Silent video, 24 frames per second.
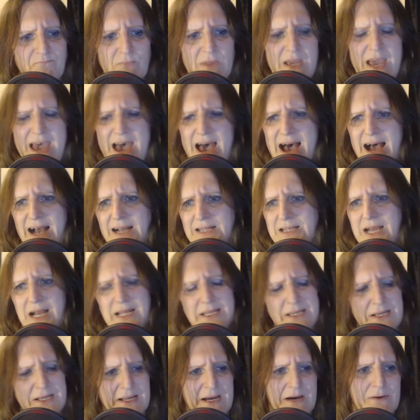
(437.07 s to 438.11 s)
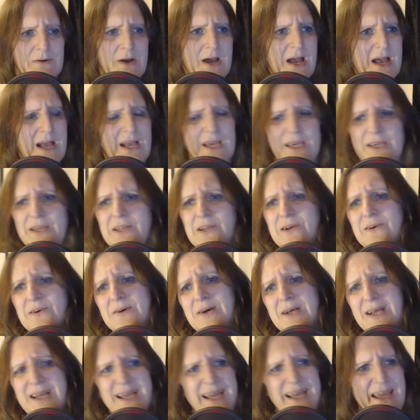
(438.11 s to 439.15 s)
Yeah, I don't know.
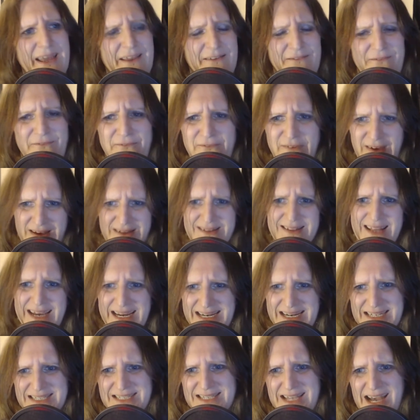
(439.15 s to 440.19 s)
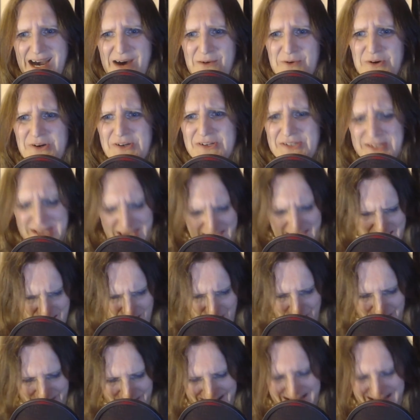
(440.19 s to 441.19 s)
It felt like a Star Wars game.